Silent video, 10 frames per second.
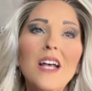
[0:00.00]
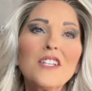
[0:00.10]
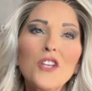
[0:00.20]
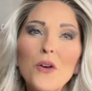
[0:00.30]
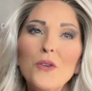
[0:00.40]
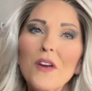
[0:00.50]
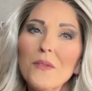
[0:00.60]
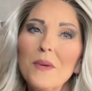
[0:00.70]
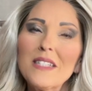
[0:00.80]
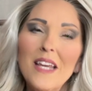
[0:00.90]
so you never
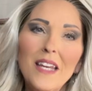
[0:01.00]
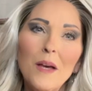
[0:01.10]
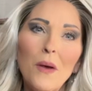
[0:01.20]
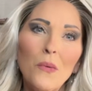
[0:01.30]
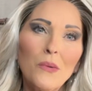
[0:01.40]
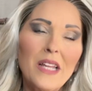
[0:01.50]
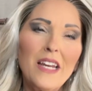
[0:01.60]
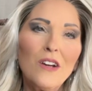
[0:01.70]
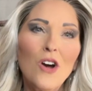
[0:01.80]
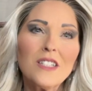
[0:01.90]
miss any of my wig
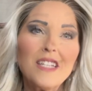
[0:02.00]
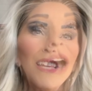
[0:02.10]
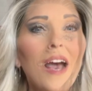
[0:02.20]
related content.